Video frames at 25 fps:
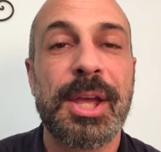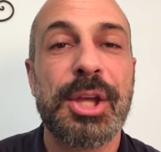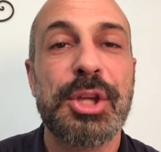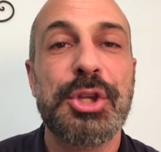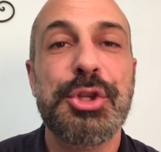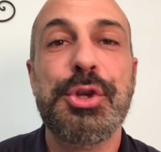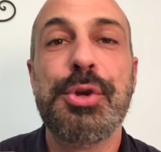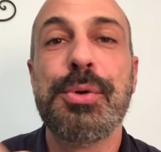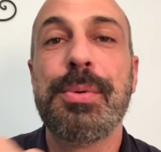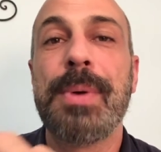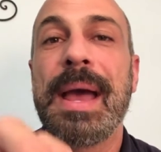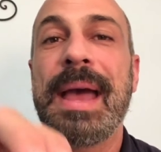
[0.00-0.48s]

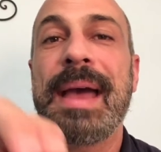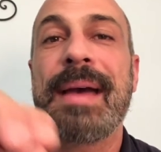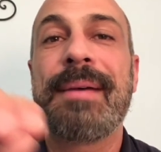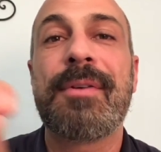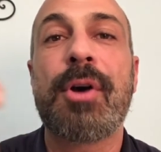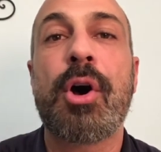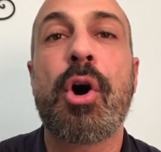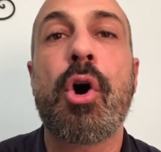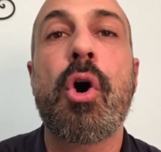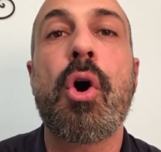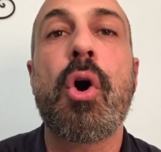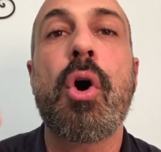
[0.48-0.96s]
you have
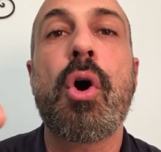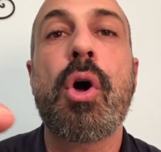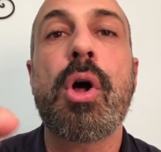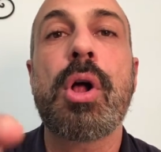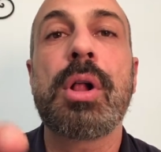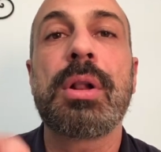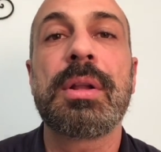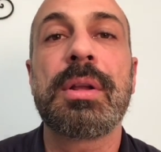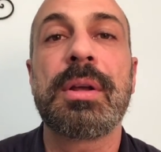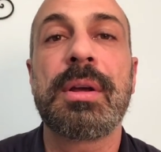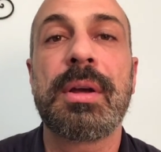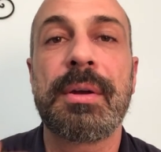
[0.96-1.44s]

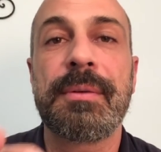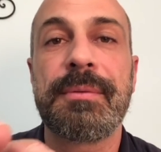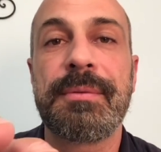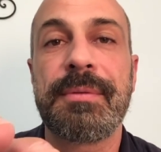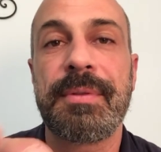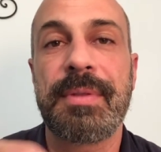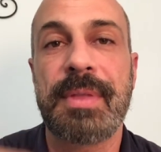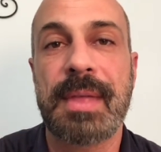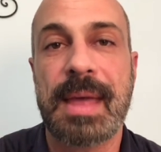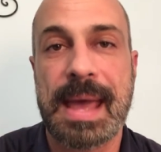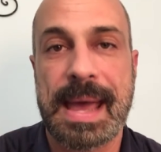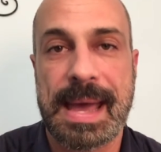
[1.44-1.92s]
all
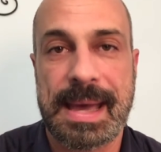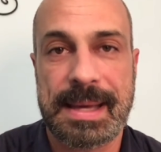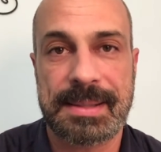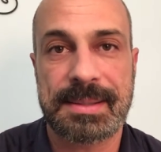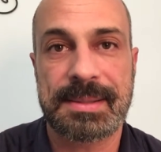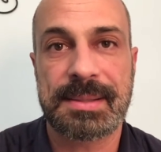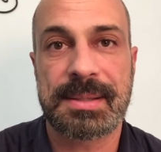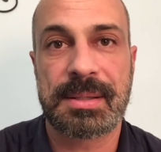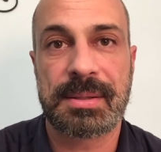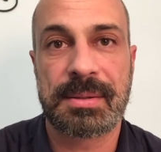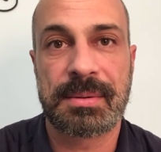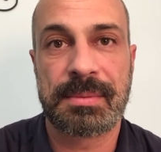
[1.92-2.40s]
of
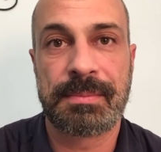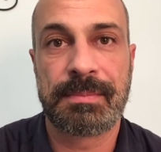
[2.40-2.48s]
that